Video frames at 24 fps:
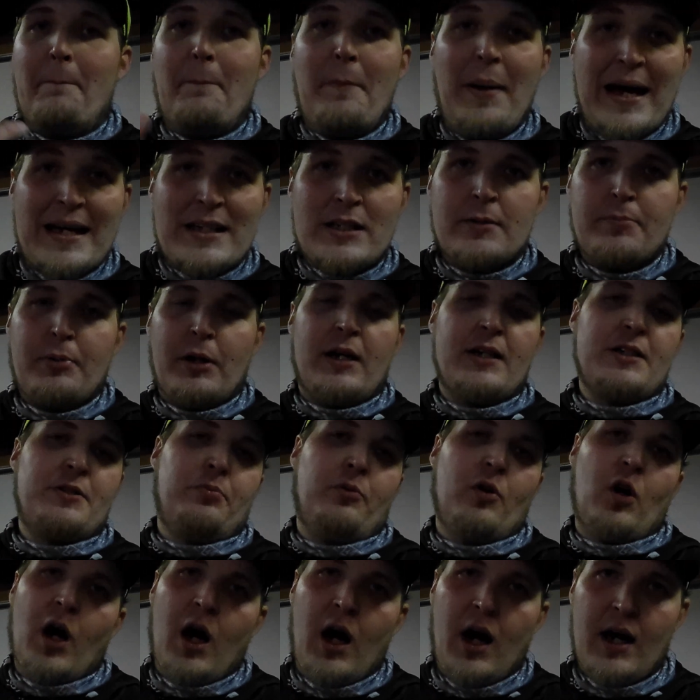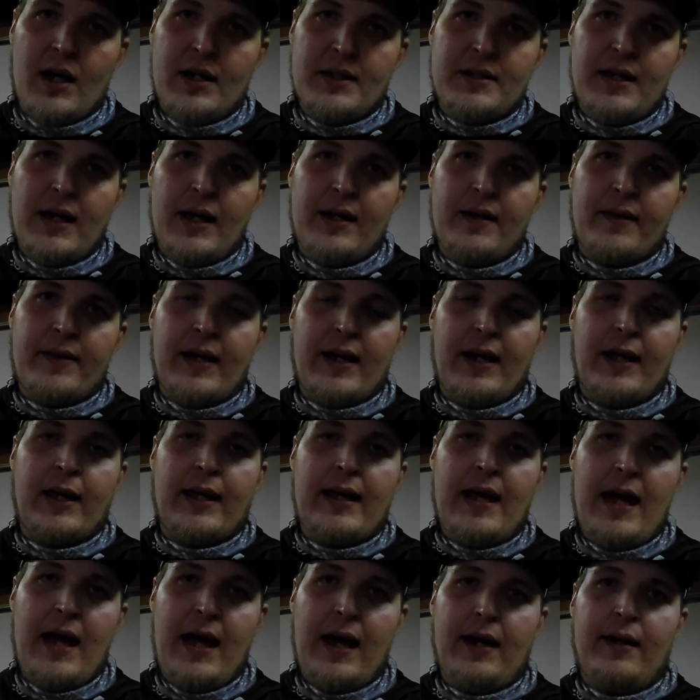best possible content that I
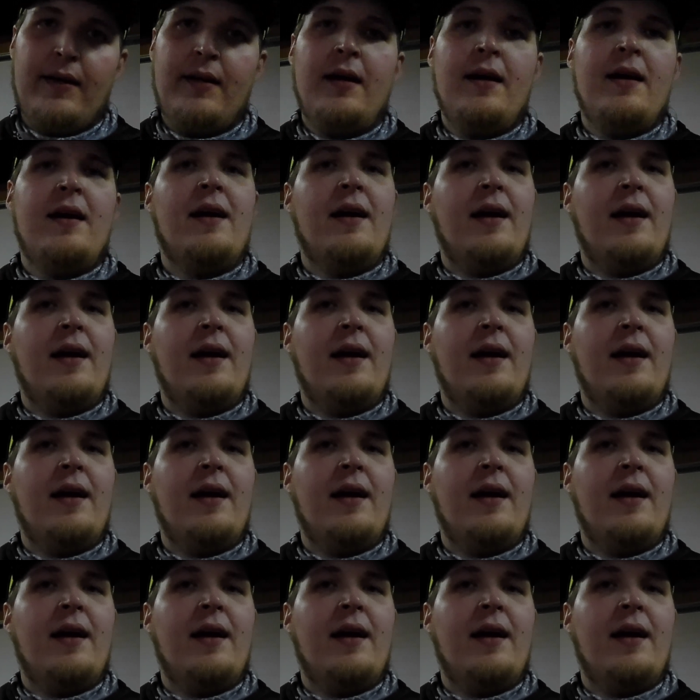can,